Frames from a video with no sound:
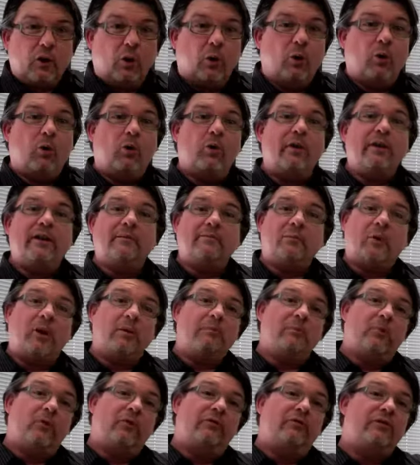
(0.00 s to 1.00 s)
Or it
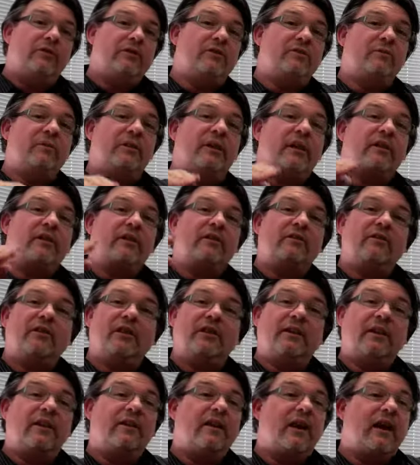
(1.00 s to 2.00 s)
might morph into another
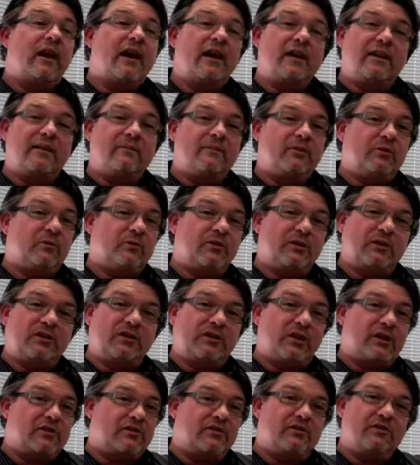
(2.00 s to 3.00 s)
argument or
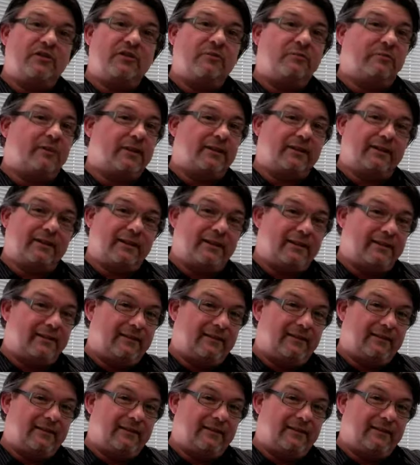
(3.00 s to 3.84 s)
discussion completely.